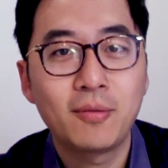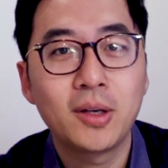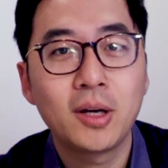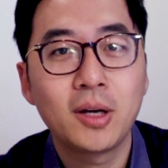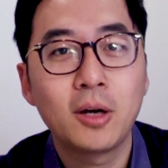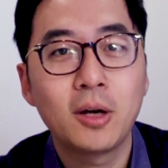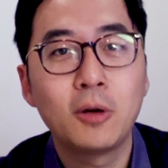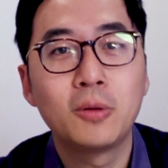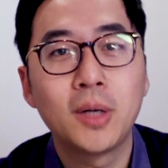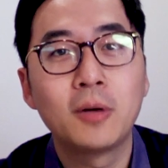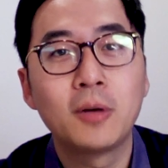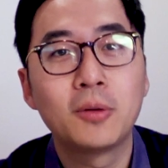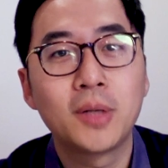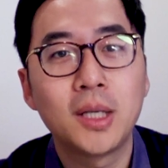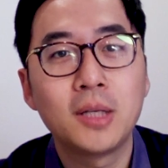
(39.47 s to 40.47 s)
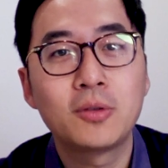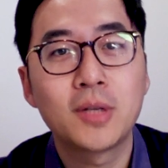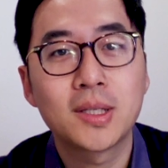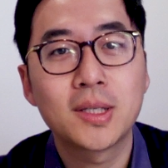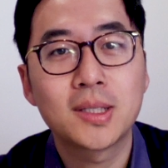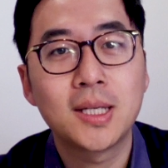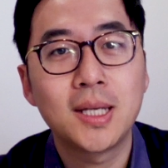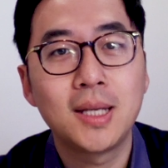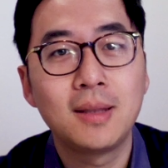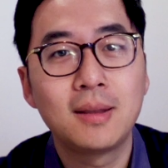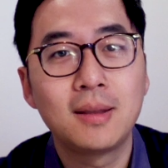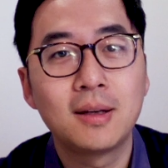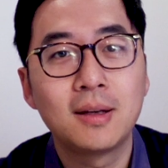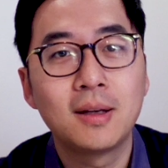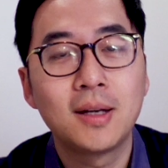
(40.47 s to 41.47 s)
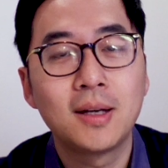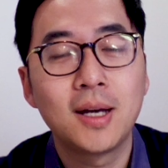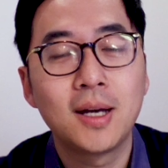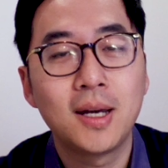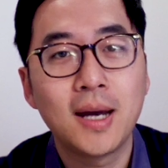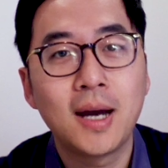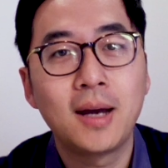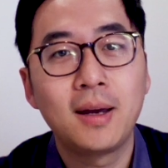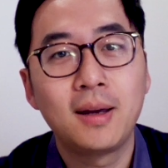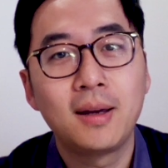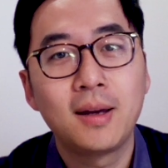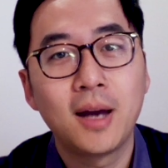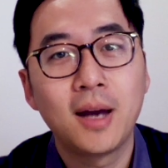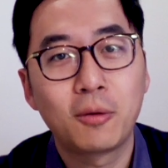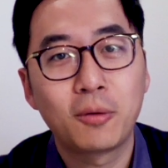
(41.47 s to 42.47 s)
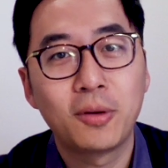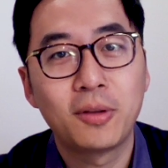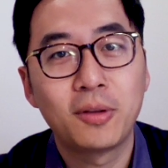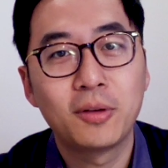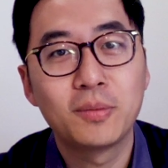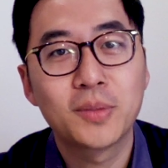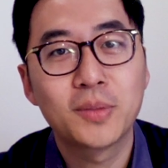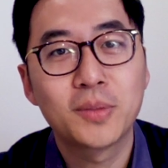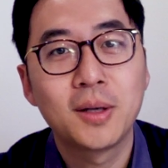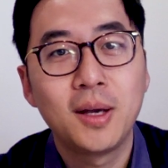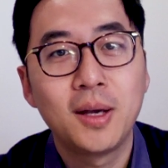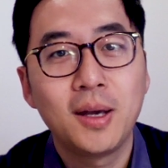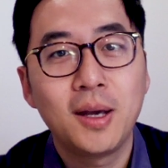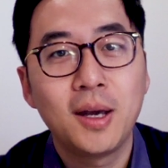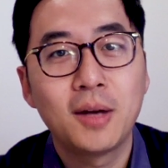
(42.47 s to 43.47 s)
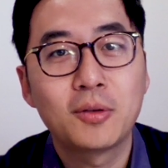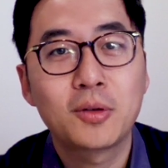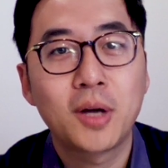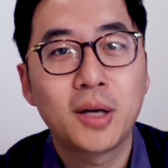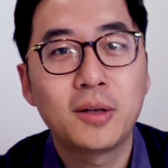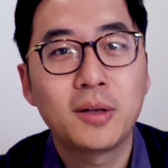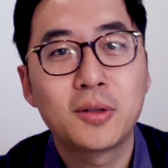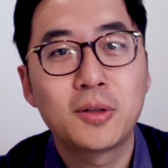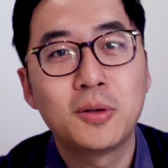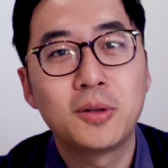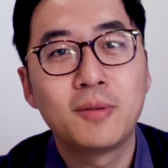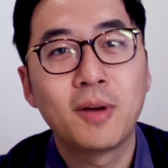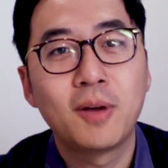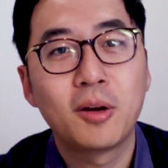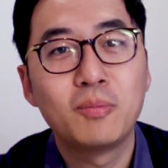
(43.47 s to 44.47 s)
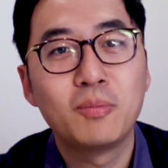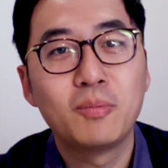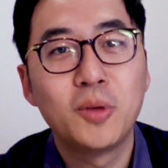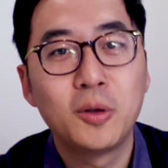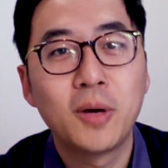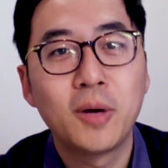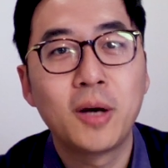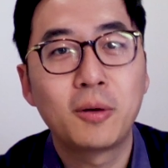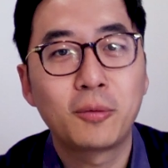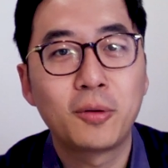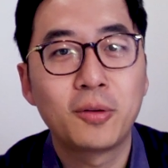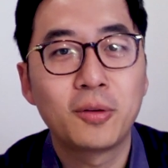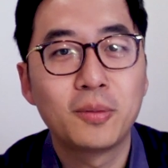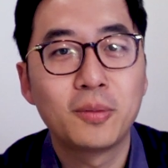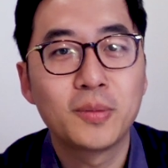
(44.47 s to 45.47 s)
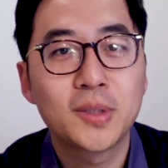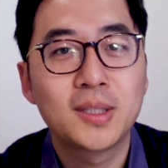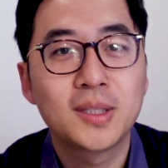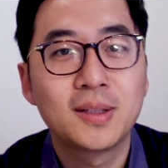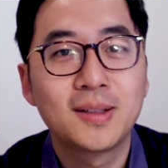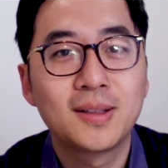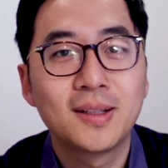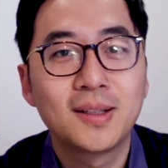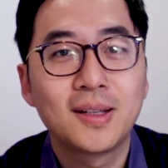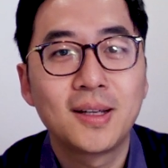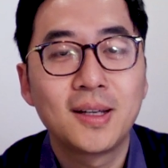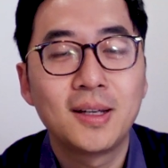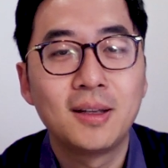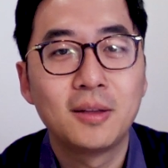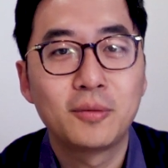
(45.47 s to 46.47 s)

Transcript: hold interest in the AI algorithms and trying to develop new algorithms in the